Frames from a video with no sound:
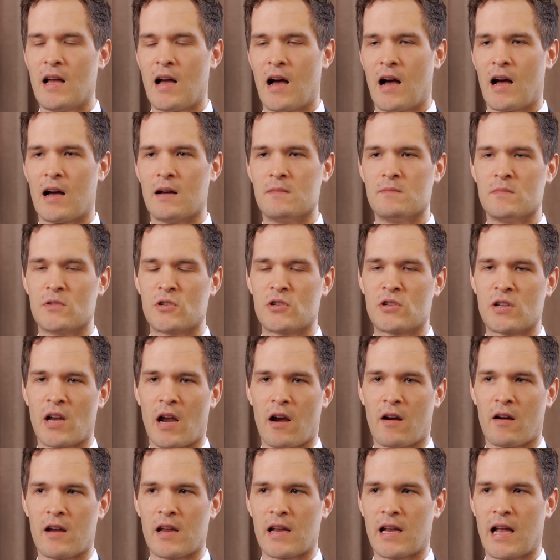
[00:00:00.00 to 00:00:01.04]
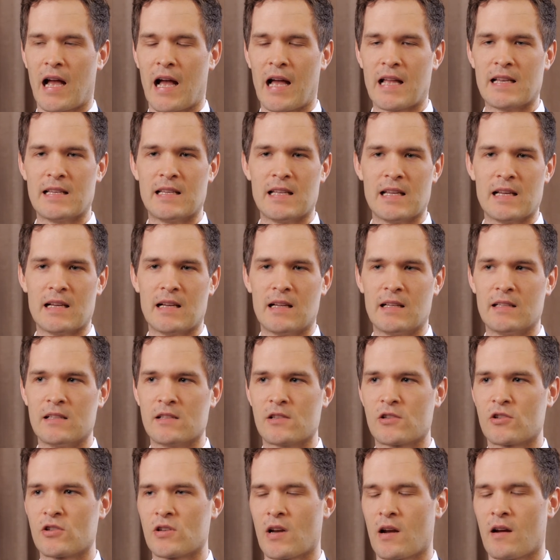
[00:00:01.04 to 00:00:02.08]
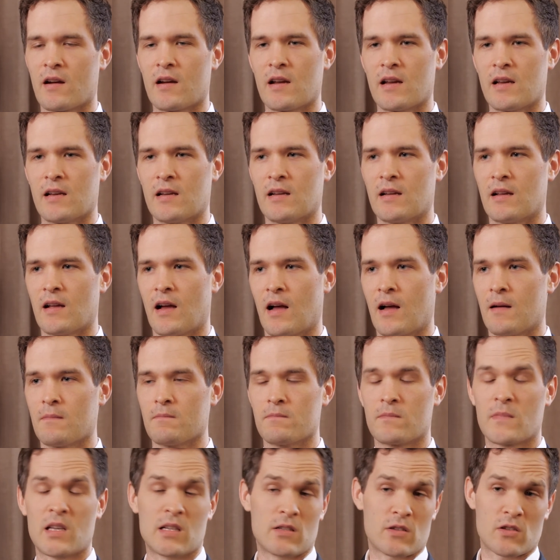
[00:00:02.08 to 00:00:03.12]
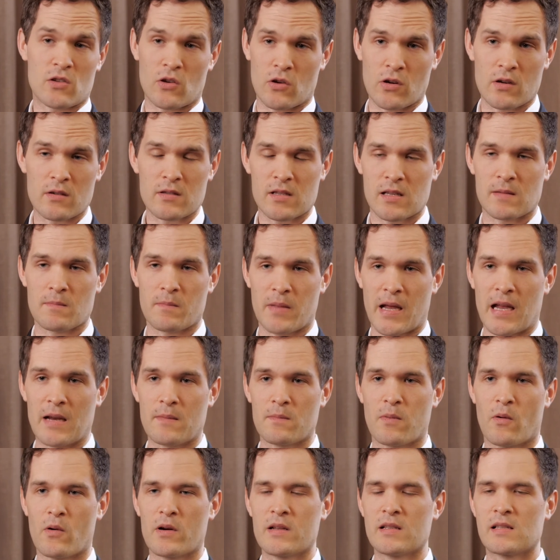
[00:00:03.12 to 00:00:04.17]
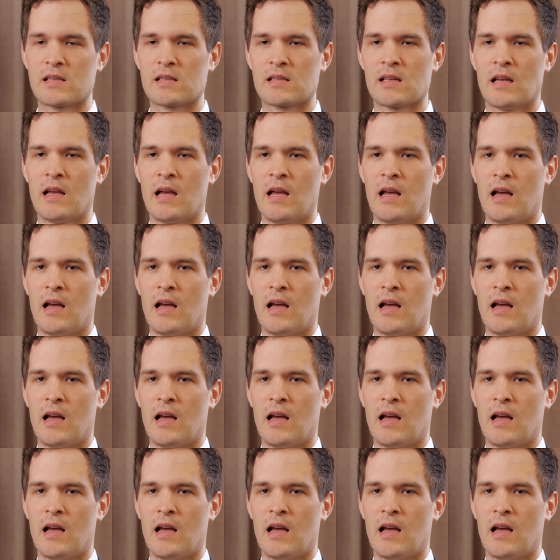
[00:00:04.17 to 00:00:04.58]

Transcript: um, sharing ideas, sharing um, concerns and pain points,